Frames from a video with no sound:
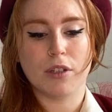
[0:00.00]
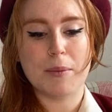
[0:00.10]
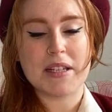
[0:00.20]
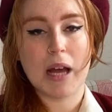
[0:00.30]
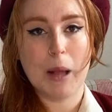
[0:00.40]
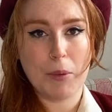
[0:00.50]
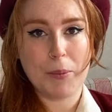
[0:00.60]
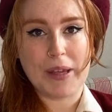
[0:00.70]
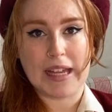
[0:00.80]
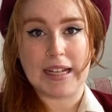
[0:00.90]
From its humble
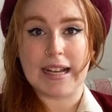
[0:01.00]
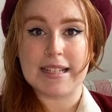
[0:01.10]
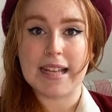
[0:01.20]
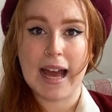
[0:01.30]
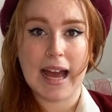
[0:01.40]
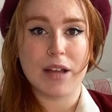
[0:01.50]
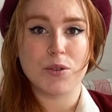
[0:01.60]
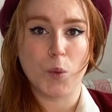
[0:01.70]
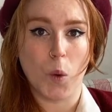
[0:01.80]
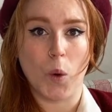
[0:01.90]
beginning as a hat
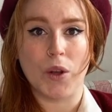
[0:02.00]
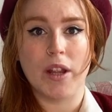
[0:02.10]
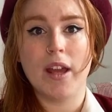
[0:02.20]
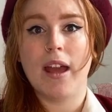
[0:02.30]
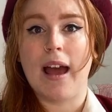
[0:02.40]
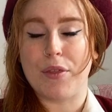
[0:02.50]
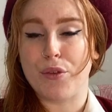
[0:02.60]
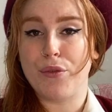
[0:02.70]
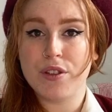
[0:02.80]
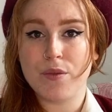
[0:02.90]
worn at the
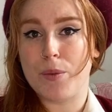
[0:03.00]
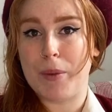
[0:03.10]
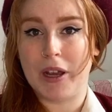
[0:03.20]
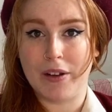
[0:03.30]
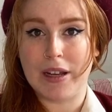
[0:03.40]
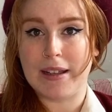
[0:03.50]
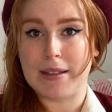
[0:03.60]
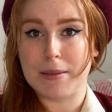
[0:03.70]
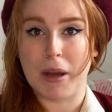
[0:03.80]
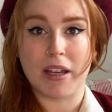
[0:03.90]
foot of the
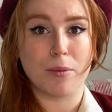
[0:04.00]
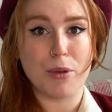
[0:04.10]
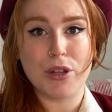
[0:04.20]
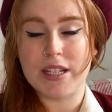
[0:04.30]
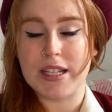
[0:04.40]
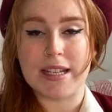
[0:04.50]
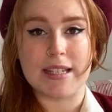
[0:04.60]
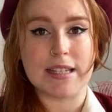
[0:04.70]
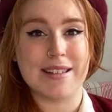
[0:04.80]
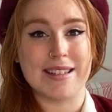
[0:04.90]
Pyrenees by
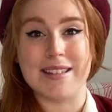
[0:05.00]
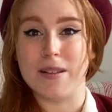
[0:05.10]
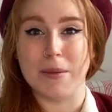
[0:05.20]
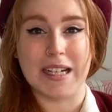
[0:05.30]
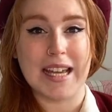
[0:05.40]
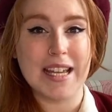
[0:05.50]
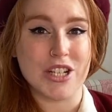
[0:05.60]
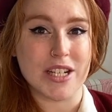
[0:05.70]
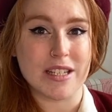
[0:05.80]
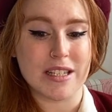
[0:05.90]
communities since the Middle
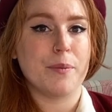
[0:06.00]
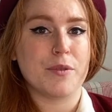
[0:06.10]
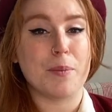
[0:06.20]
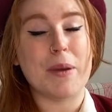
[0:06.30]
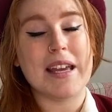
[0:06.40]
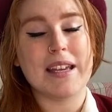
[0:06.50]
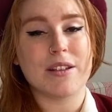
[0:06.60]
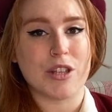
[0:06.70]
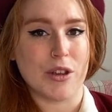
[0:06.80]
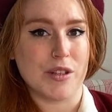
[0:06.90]
Ages, to being
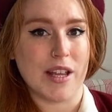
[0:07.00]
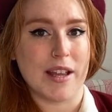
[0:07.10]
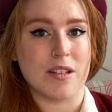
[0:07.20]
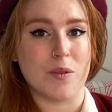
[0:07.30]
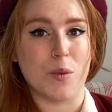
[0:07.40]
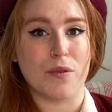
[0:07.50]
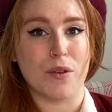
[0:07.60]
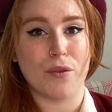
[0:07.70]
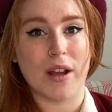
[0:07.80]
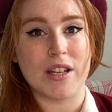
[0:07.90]
associated with the
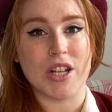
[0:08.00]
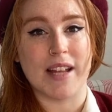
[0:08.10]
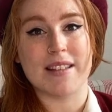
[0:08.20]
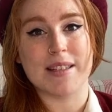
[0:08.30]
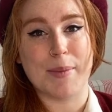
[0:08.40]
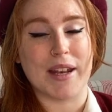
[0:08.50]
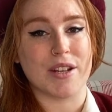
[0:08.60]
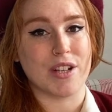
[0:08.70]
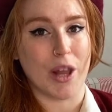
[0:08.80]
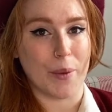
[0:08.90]
French and
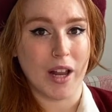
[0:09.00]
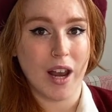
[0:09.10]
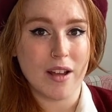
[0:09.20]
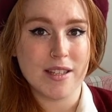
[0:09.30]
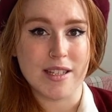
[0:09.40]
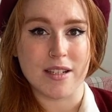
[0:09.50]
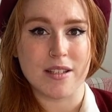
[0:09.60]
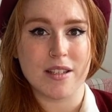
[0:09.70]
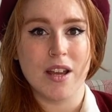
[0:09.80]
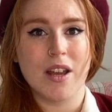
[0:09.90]
Spanish lower
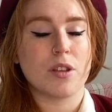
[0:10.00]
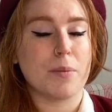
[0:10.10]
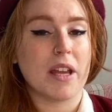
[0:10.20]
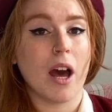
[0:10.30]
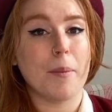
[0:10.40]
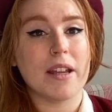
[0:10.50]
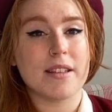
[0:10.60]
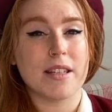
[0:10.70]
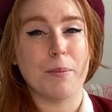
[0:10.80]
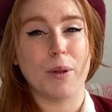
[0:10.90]
classes, to becoming a
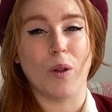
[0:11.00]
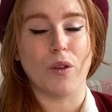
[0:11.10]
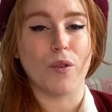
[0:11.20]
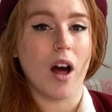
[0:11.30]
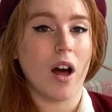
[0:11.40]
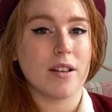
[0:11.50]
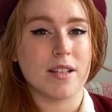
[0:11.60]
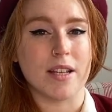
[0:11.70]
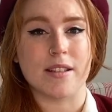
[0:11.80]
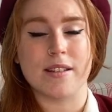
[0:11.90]
symbol of
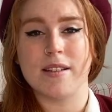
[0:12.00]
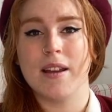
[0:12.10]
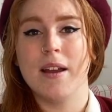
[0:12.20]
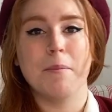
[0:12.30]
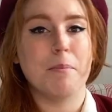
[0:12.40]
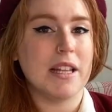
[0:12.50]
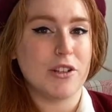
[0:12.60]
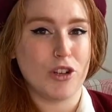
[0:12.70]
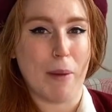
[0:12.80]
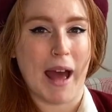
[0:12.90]
artists,
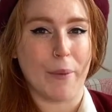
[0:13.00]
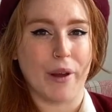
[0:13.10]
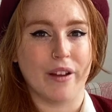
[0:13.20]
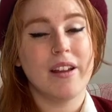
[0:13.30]
military power,